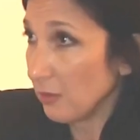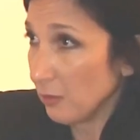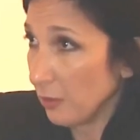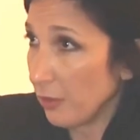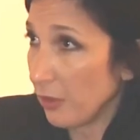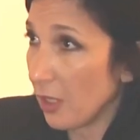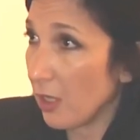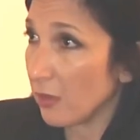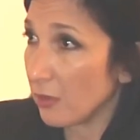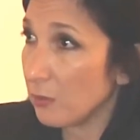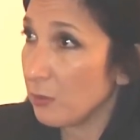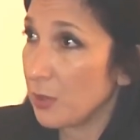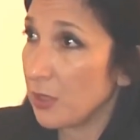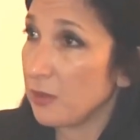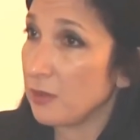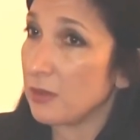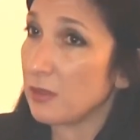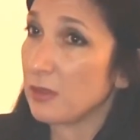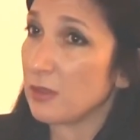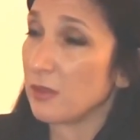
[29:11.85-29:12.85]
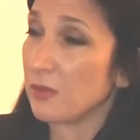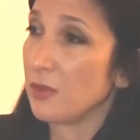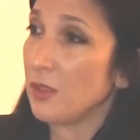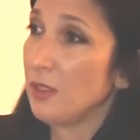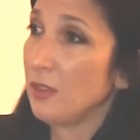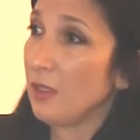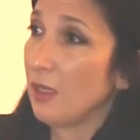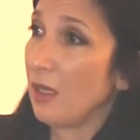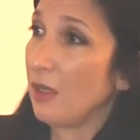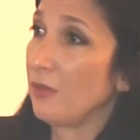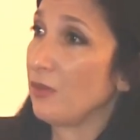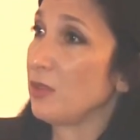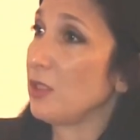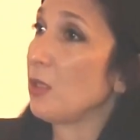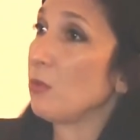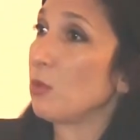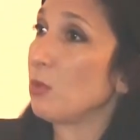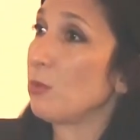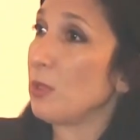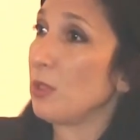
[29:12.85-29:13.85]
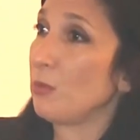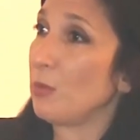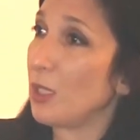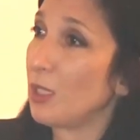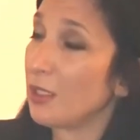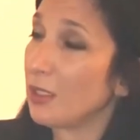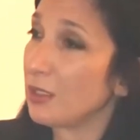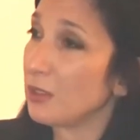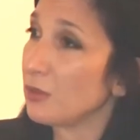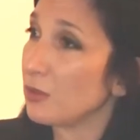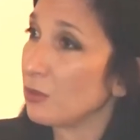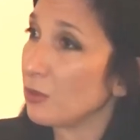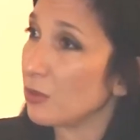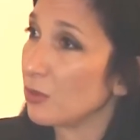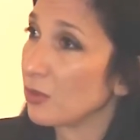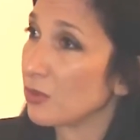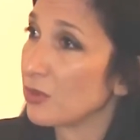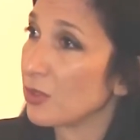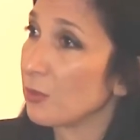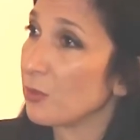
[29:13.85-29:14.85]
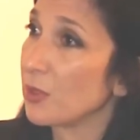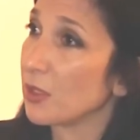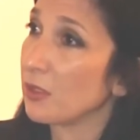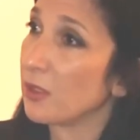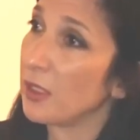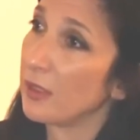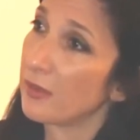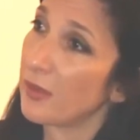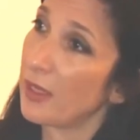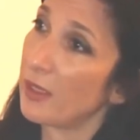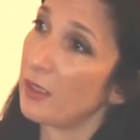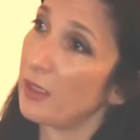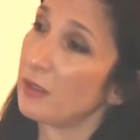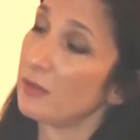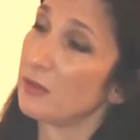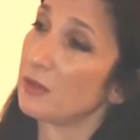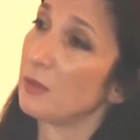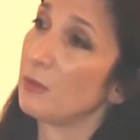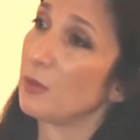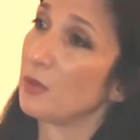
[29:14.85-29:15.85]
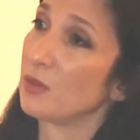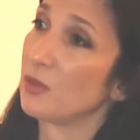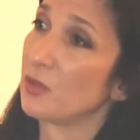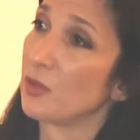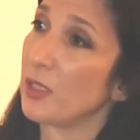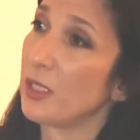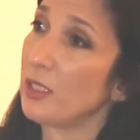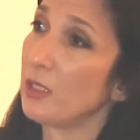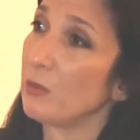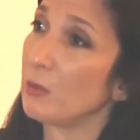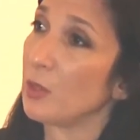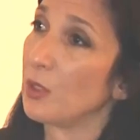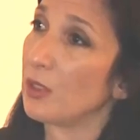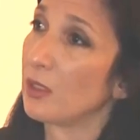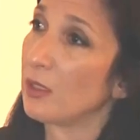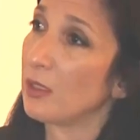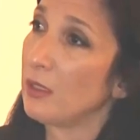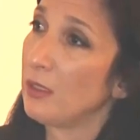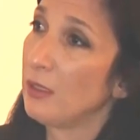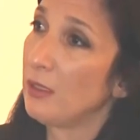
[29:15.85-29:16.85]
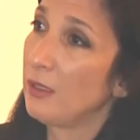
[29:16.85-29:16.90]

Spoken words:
we call them pieces of a BB bond or something like that on someone's trading book,